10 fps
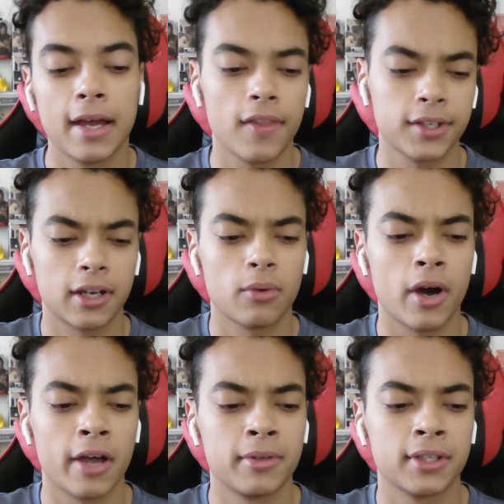That's kind of
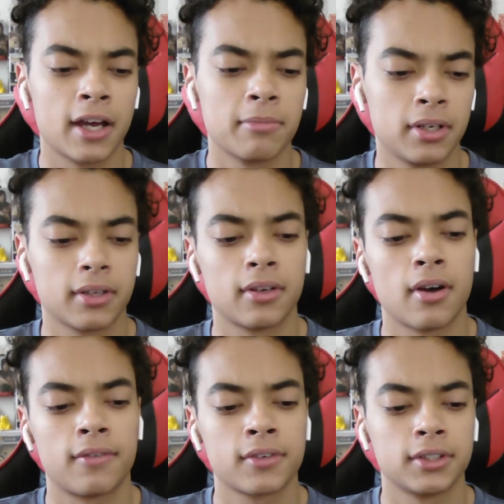why I've been kind of putting it
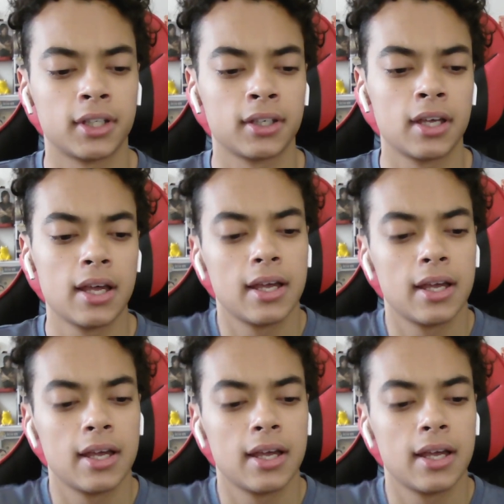off, because, like,